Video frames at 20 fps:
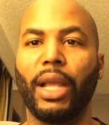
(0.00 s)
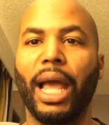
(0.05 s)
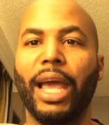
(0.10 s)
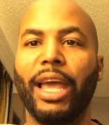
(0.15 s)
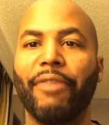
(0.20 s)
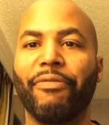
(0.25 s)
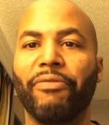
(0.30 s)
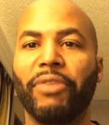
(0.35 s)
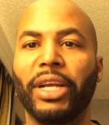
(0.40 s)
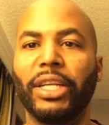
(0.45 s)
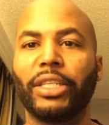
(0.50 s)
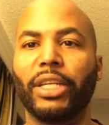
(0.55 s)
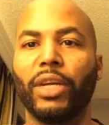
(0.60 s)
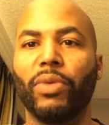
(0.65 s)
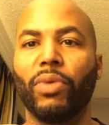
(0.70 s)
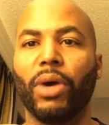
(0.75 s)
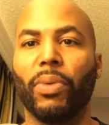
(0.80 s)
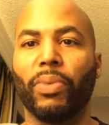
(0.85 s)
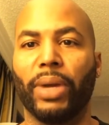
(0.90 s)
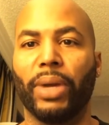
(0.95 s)
eventually,
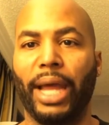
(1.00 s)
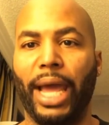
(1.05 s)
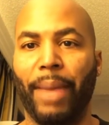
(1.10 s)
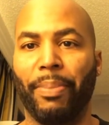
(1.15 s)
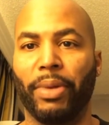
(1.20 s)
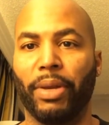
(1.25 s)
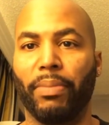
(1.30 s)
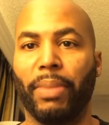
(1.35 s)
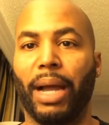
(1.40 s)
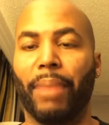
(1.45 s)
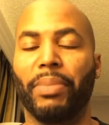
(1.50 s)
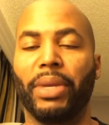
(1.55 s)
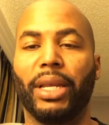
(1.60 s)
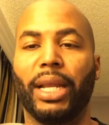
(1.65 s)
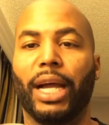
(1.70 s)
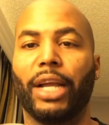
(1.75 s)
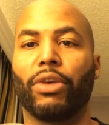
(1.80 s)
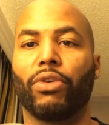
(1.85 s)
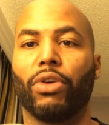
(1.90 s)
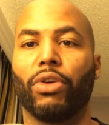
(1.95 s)
what would happen by me
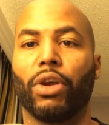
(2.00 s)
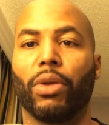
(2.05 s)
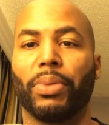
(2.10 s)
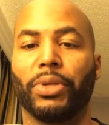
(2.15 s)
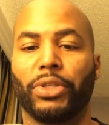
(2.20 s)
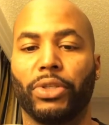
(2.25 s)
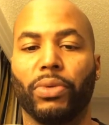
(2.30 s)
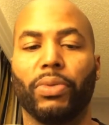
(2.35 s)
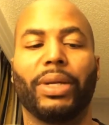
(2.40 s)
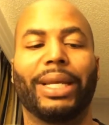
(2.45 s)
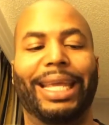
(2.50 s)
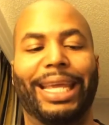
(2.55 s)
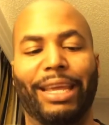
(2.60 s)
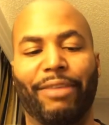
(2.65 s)
not doing no pursuing?